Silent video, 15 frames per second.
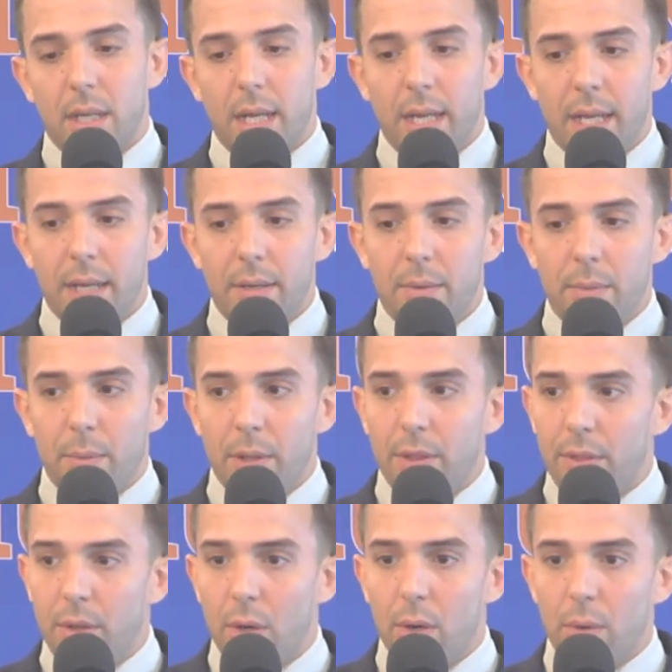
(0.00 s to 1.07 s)
and
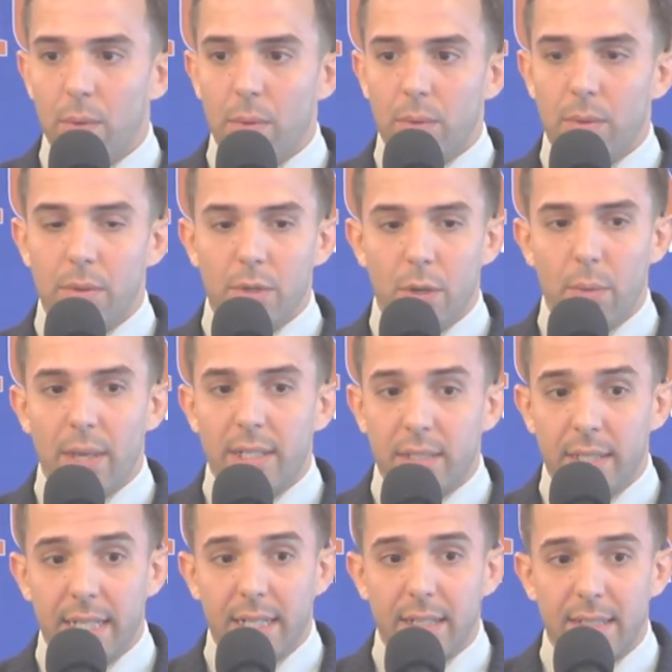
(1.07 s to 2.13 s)
with no way
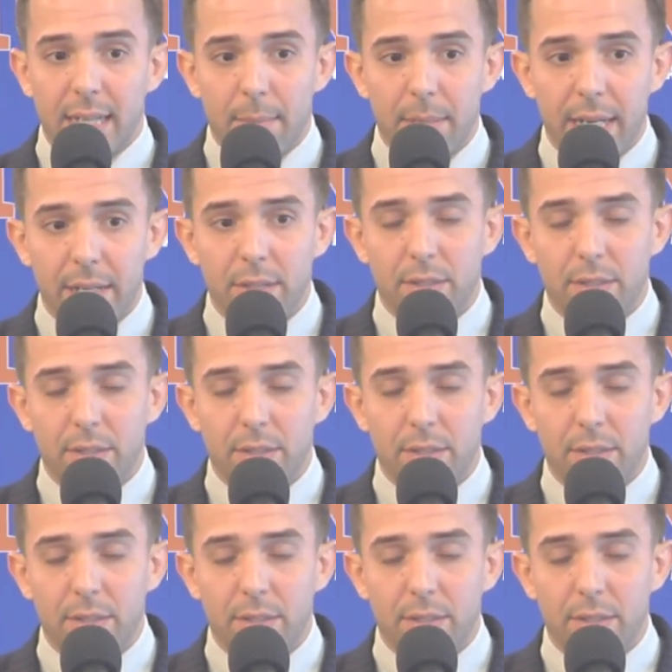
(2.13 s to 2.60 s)
to decontaminate